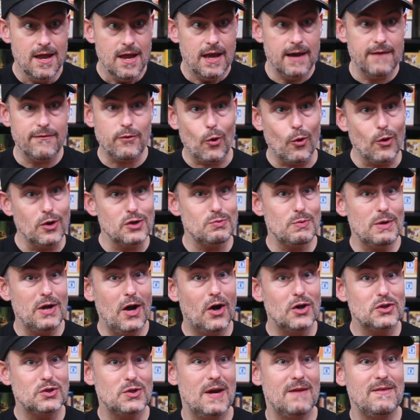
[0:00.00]
And of course, we
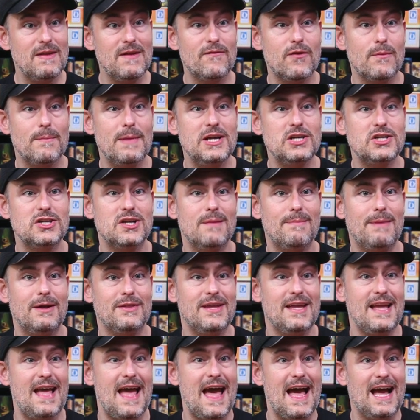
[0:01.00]
also have the information about
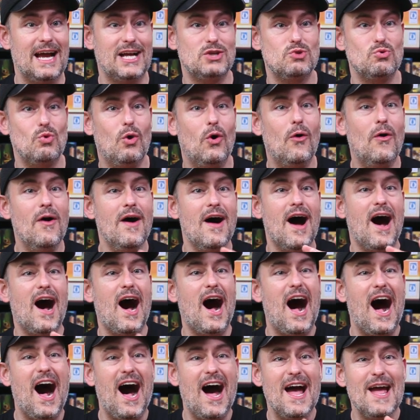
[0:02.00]
the actual
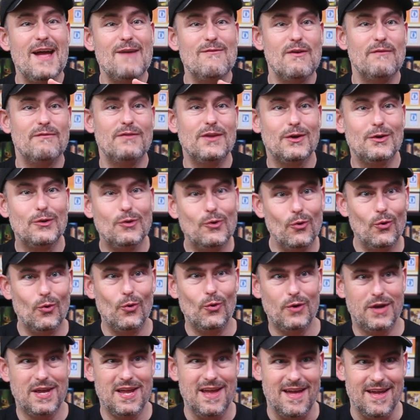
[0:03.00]
hive of the
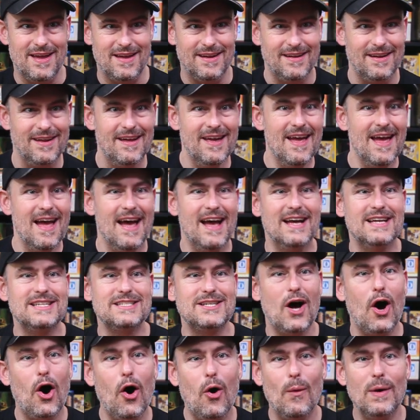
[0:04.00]
Ghoulkin. As
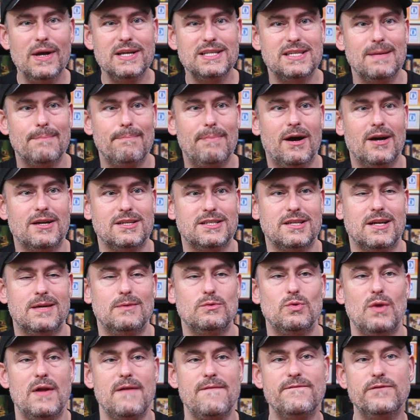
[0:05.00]
always, the box
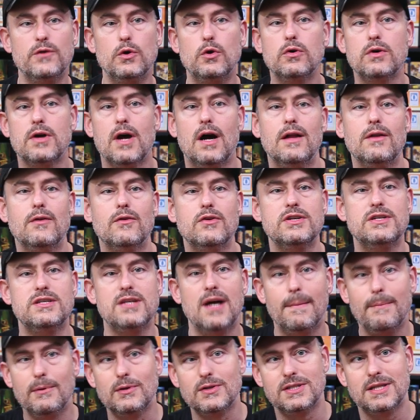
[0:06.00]
comes with a full-color,
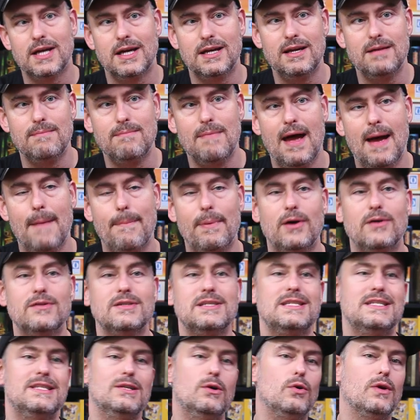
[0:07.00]
double-sided map on
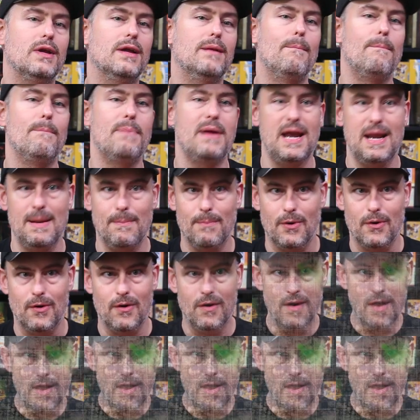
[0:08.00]
silken paper.